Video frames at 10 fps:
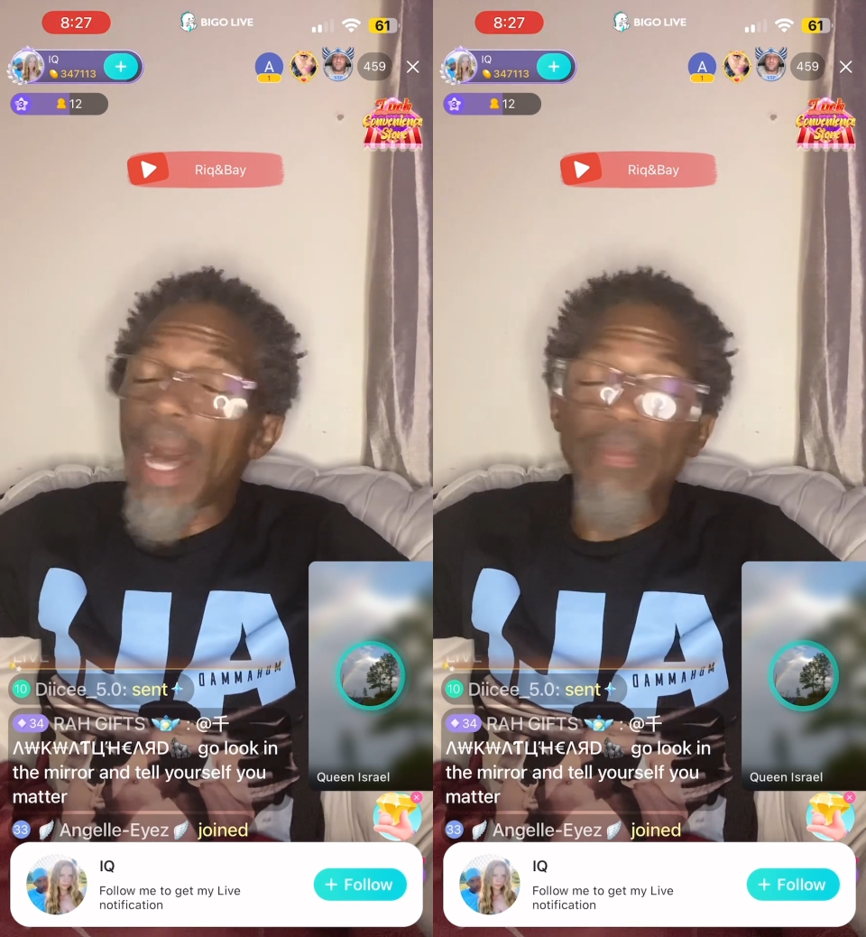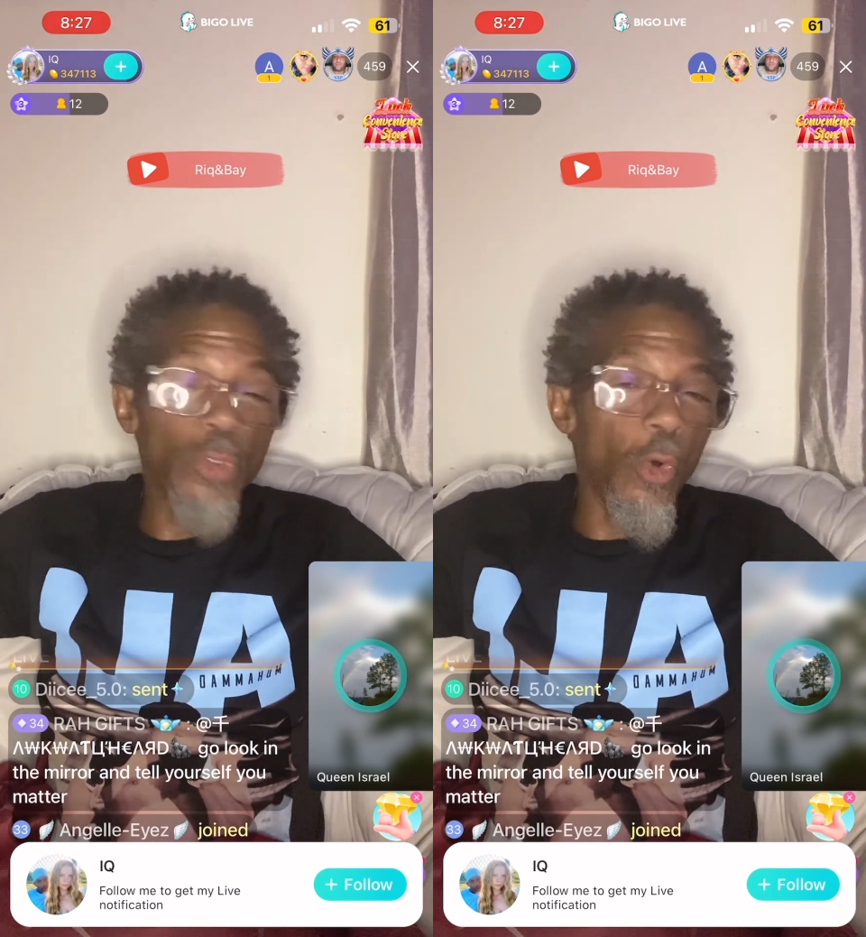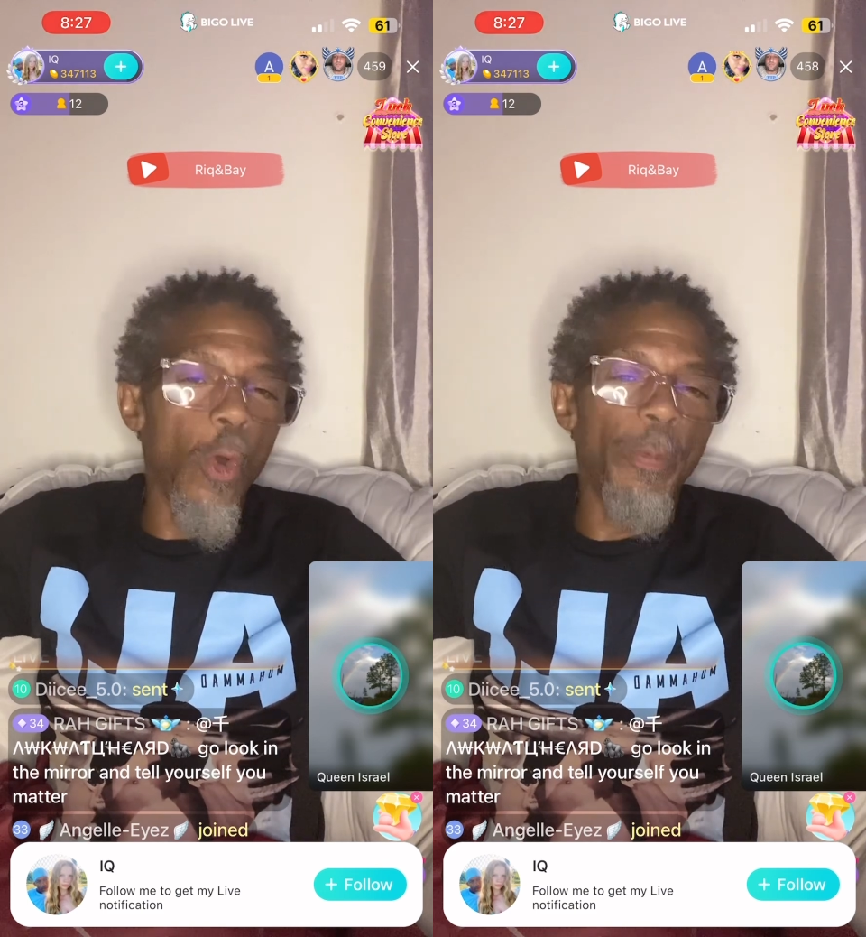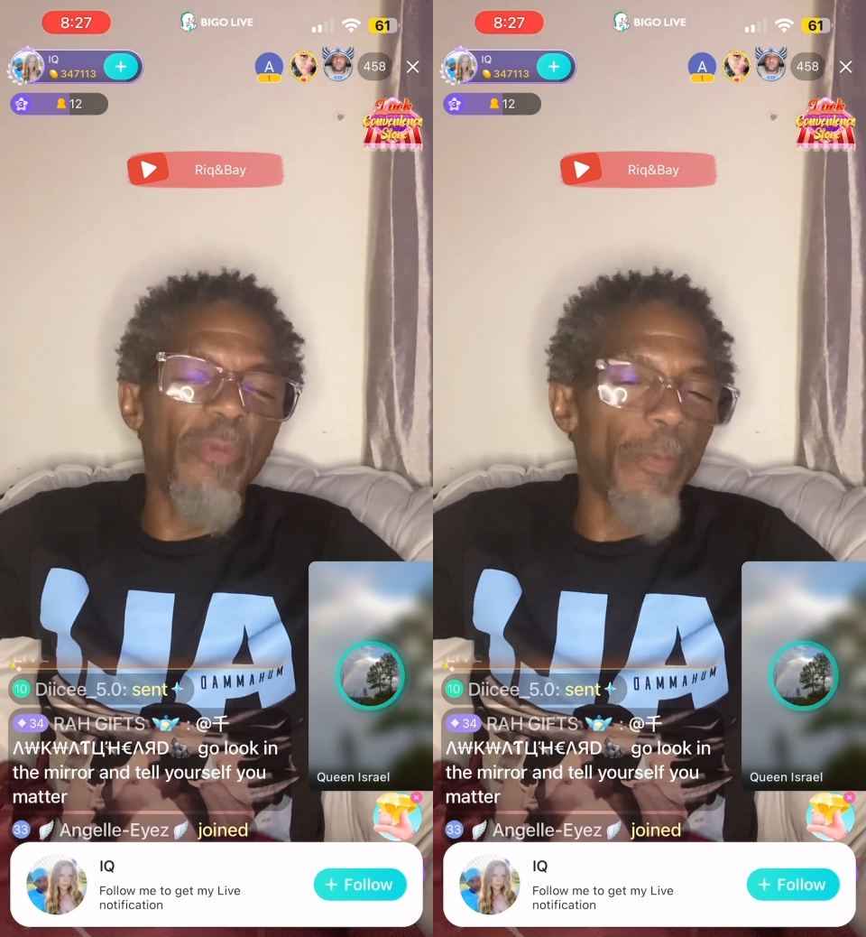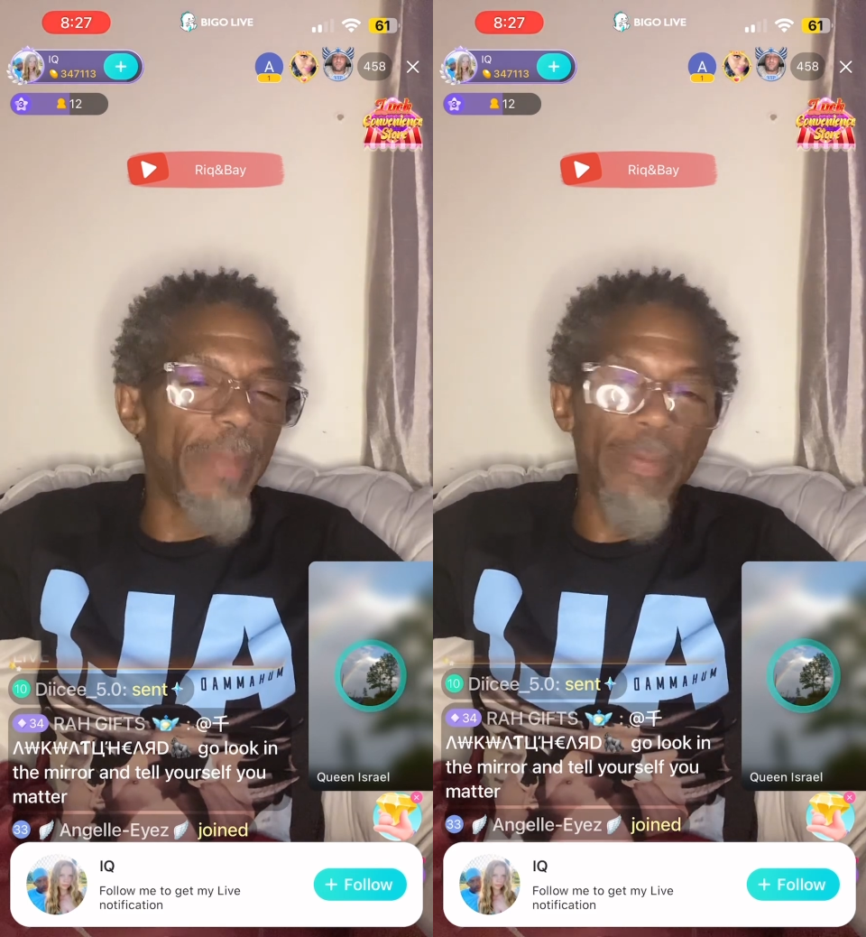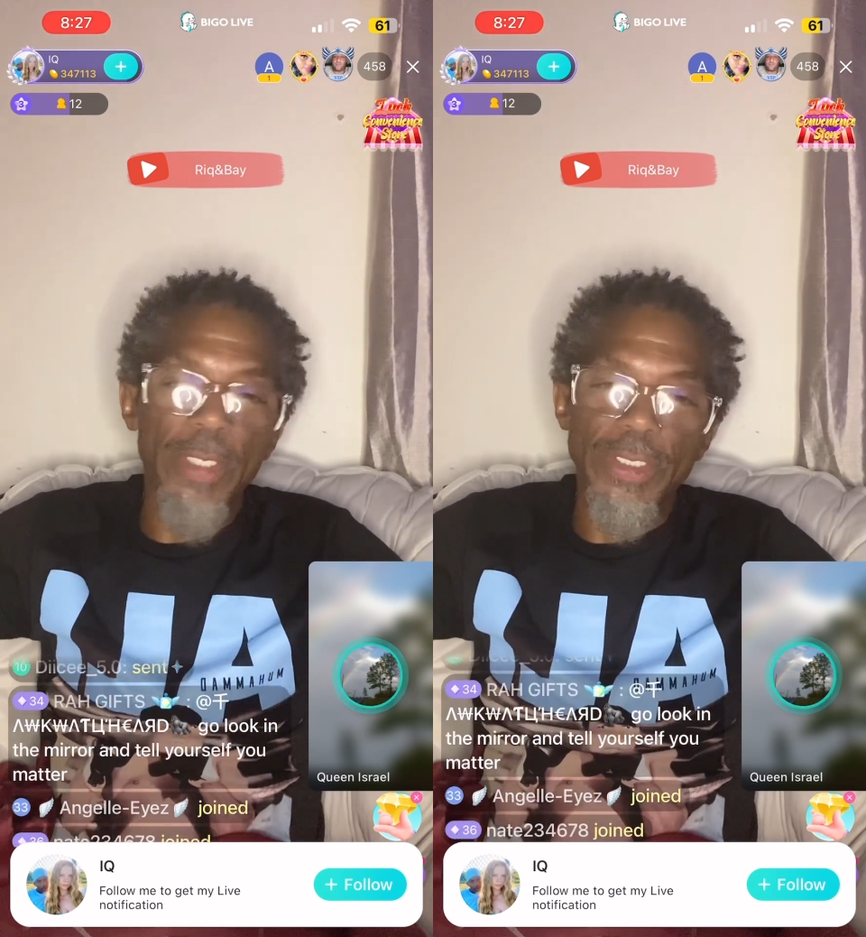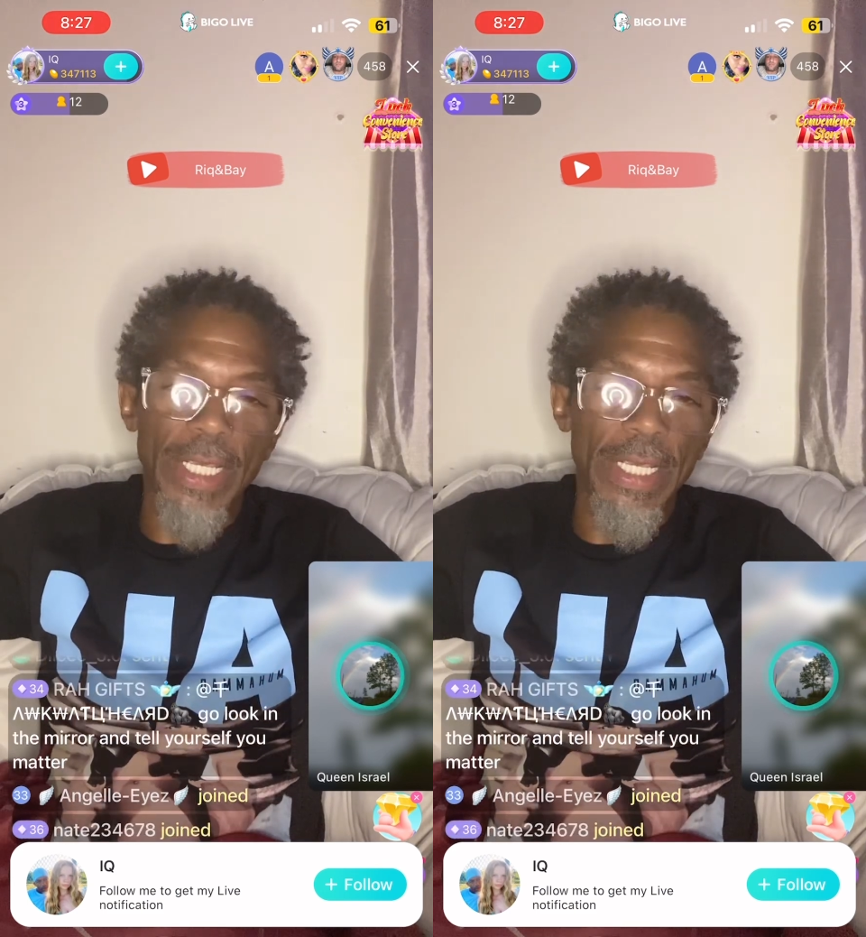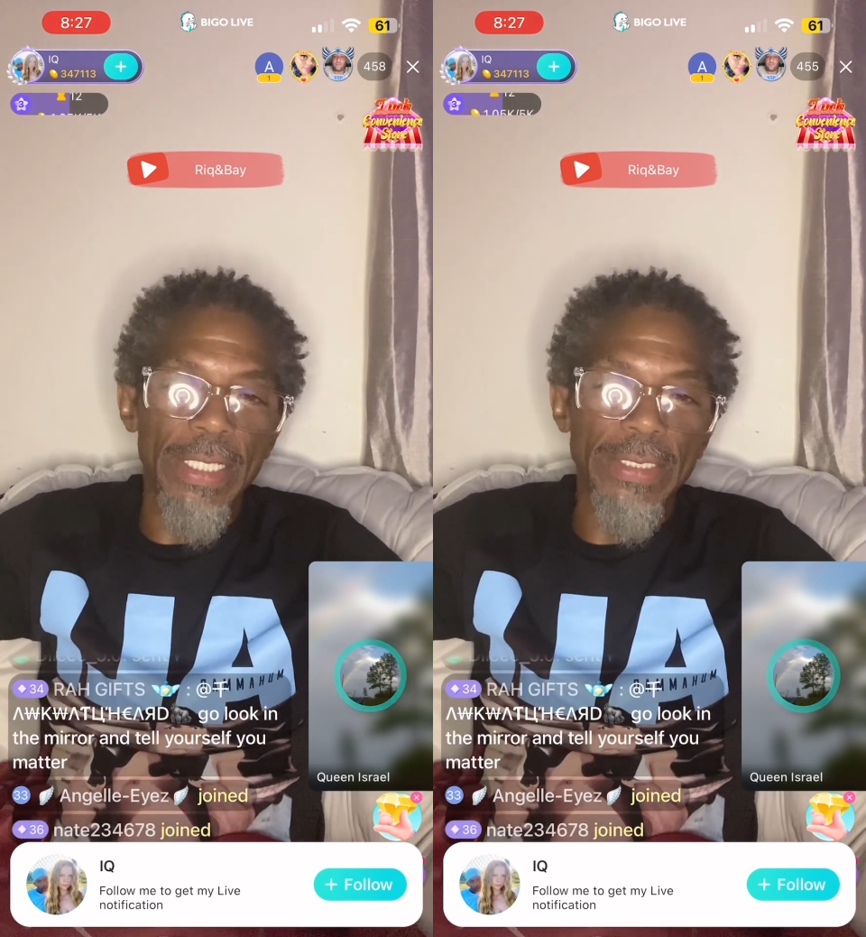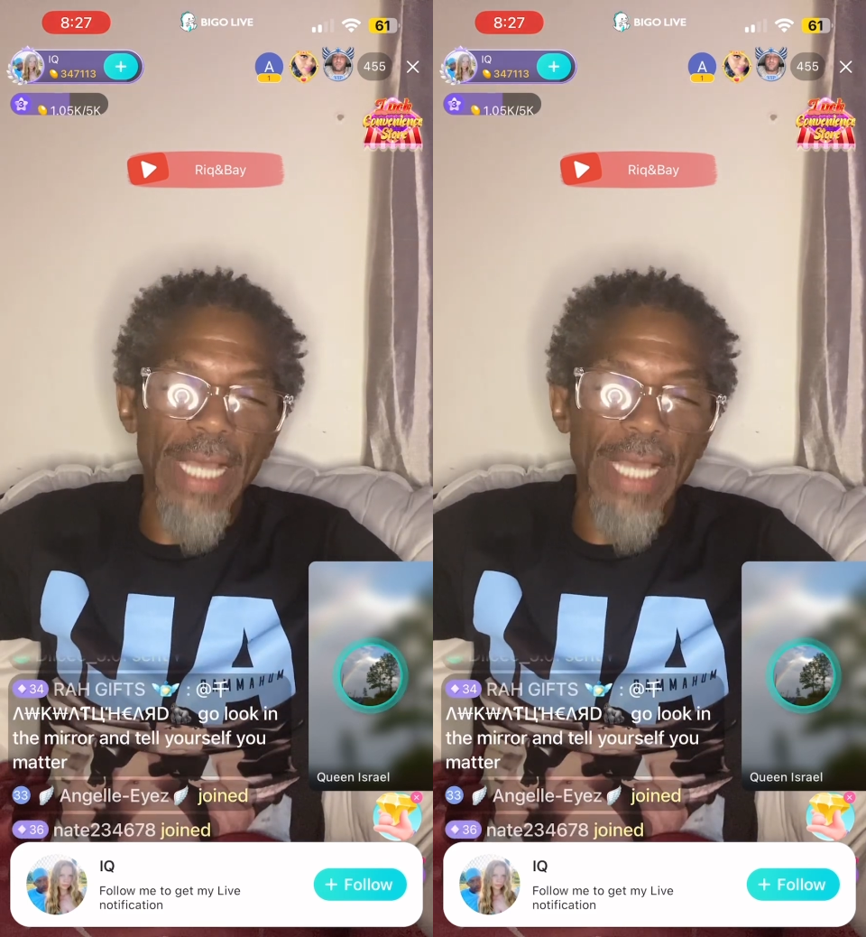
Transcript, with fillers: I'm so open for people to change.